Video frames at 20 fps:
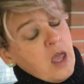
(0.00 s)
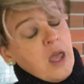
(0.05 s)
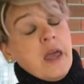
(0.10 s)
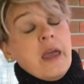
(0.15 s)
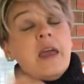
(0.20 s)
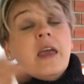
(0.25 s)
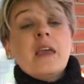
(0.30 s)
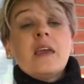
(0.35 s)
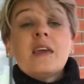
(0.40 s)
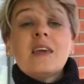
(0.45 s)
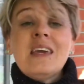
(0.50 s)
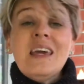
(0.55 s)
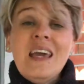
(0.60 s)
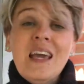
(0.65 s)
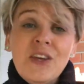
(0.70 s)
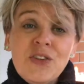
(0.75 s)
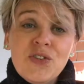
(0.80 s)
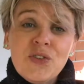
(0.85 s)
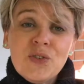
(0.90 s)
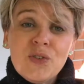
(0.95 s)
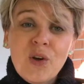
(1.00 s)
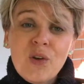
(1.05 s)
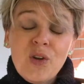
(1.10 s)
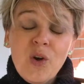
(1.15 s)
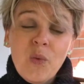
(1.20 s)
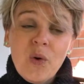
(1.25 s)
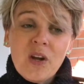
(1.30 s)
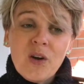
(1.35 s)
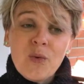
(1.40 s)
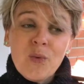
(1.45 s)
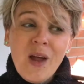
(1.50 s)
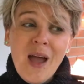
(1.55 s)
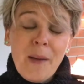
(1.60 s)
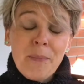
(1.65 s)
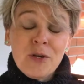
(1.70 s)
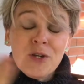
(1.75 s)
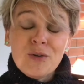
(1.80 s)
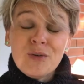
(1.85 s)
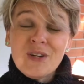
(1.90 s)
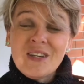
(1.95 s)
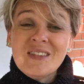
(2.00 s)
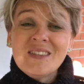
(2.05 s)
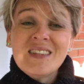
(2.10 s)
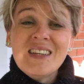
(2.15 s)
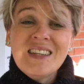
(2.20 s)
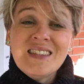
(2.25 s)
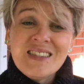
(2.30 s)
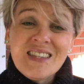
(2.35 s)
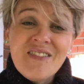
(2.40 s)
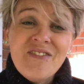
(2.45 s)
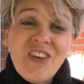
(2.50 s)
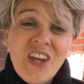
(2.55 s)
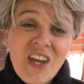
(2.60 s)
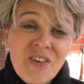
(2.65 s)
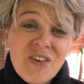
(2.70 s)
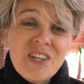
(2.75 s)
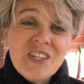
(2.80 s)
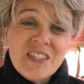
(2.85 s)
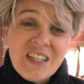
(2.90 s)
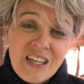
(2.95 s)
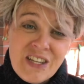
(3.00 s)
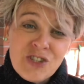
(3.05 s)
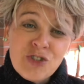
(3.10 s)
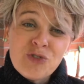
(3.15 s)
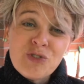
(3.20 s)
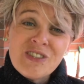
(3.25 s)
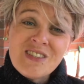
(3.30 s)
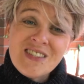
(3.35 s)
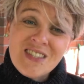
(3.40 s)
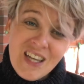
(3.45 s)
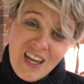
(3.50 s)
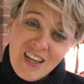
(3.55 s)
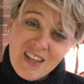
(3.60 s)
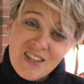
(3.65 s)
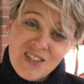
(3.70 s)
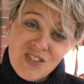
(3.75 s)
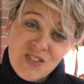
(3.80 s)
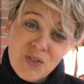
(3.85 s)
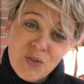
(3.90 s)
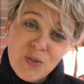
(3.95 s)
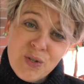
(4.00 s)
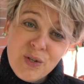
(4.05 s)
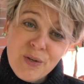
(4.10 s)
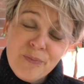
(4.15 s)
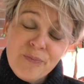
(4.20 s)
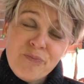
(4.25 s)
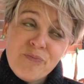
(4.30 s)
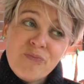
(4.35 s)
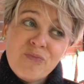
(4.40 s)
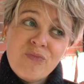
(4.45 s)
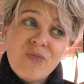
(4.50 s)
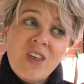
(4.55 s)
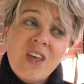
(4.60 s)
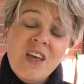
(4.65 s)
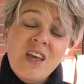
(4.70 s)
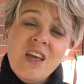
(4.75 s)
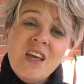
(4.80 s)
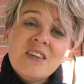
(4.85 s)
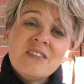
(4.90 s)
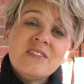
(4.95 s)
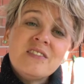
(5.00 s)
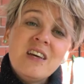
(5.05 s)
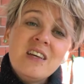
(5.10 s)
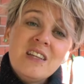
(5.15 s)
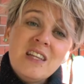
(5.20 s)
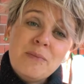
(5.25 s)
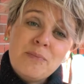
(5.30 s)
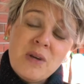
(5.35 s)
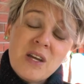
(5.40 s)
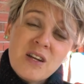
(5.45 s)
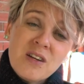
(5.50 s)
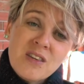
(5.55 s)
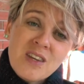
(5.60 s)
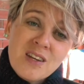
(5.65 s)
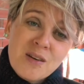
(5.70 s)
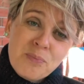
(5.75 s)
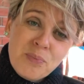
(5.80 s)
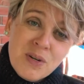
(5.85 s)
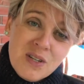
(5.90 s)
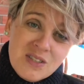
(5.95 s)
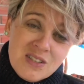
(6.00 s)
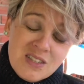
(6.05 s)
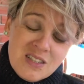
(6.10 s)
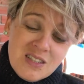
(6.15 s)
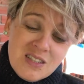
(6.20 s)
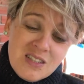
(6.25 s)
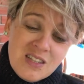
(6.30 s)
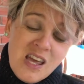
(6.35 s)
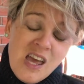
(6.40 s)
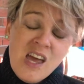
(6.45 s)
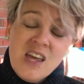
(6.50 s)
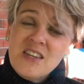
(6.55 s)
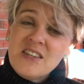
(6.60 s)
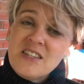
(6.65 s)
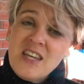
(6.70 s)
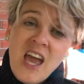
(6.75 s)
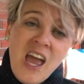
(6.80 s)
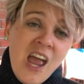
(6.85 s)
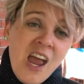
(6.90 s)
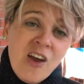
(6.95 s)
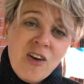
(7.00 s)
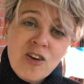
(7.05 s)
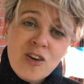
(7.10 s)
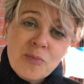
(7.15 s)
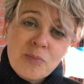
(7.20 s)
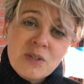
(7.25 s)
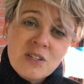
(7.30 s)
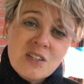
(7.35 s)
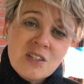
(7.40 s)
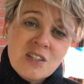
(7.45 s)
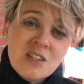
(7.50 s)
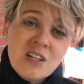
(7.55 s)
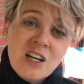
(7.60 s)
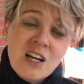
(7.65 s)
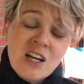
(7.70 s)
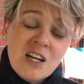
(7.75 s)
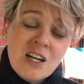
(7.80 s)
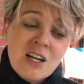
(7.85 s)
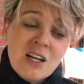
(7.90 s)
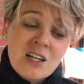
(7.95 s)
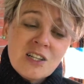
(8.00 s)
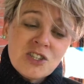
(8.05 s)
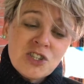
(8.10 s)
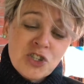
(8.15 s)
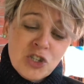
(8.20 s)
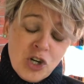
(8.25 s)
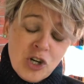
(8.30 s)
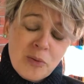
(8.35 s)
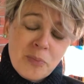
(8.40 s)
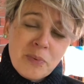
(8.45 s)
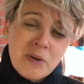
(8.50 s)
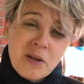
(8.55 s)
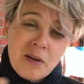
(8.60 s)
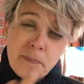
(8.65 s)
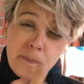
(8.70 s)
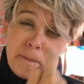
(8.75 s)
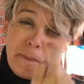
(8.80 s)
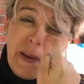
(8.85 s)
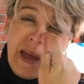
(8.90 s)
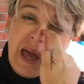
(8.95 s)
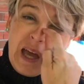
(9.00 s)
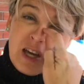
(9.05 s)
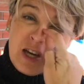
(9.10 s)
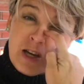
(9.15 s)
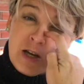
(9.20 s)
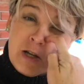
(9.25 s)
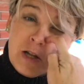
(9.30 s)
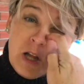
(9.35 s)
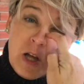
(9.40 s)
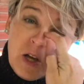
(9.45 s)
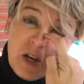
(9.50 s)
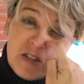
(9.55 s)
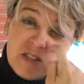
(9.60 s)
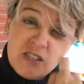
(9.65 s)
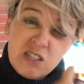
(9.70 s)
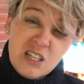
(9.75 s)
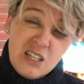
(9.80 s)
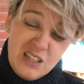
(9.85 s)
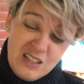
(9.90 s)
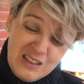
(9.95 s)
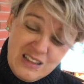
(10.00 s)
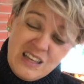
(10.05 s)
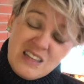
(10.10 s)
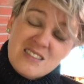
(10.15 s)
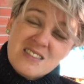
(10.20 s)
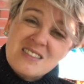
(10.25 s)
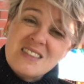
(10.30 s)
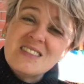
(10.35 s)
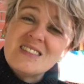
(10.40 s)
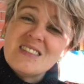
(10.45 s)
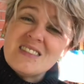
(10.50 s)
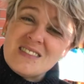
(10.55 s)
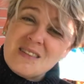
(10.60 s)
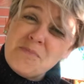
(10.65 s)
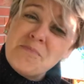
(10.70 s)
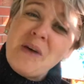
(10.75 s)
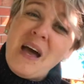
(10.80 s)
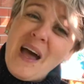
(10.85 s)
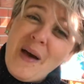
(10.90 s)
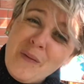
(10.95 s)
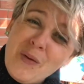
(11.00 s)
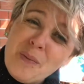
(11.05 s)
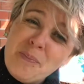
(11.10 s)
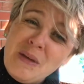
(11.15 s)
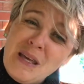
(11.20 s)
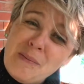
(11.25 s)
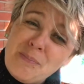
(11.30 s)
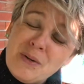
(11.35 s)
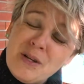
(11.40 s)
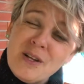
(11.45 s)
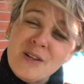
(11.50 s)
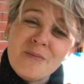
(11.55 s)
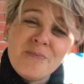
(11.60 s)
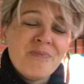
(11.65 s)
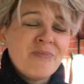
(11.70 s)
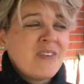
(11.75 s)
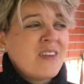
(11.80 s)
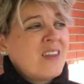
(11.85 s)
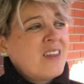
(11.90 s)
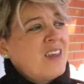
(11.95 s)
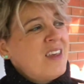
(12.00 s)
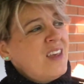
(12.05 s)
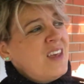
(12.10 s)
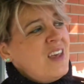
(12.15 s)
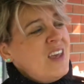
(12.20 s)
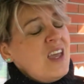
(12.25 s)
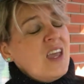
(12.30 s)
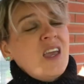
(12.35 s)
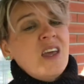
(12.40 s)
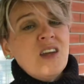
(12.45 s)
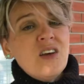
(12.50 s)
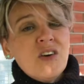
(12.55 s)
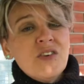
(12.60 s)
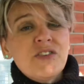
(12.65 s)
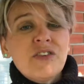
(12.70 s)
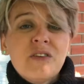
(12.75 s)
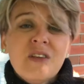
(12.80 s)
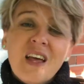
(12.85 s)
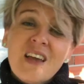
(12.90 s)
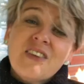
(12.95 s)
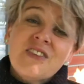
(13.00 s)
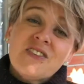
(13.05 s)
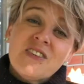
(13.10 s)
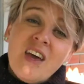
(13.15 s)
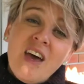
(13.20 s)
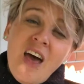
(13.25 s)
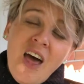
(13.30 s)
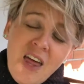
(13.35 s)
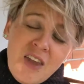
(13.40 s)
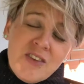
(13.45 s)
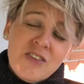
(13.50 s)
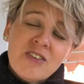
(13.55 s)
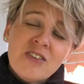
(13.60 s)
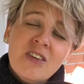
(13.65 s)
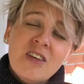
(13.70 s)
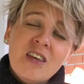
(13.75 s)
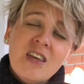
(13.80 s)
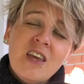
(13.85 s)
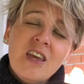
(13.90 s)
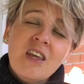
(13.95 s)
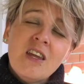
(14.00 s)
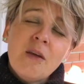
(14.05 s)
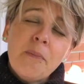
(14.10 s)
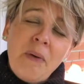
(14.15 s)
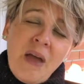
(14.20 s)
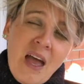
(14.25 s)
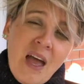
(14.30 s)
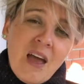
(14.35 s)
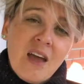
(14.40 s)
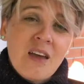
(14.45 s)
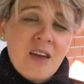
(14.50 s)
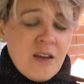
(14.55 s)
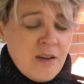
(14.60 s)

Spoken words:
In case you don't know what a raptor is, it's a very dangerous dinosaur. Slightly bigger than a person, terrible, sharp back claws that it likes to disembowel people. It also likes to hunt in a pack.